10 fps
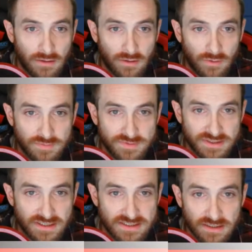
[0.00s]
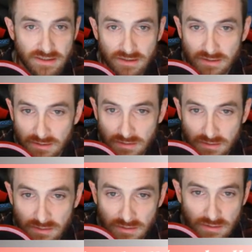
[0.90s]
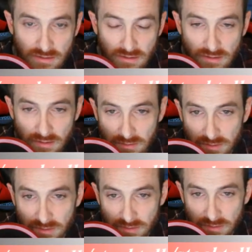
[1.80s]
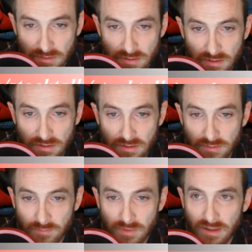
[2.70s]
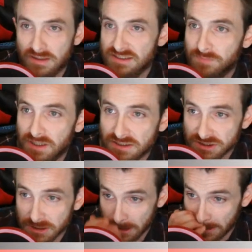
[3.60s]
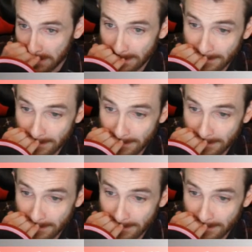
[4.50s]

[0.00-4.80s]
Whoopsie daisy. Gonna look on my expansion.